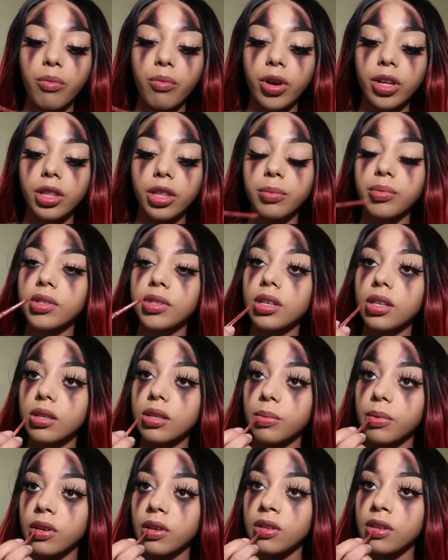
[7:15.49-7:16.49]
red
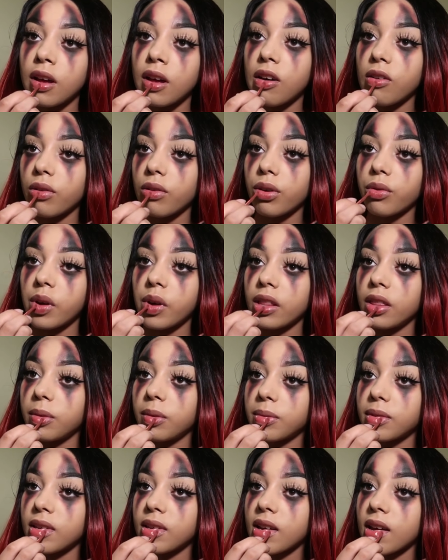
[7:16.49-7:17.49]
lipsticks because I don't wear red
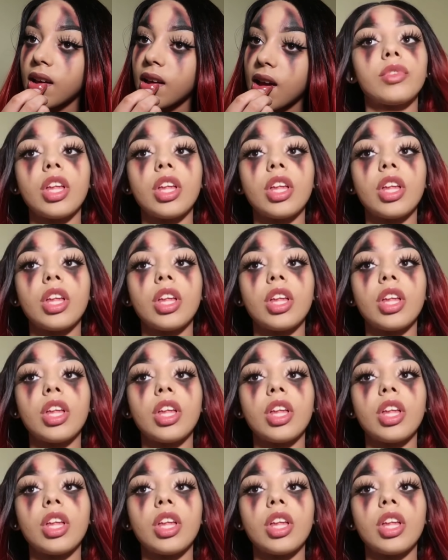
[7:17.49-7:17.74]
lipstick.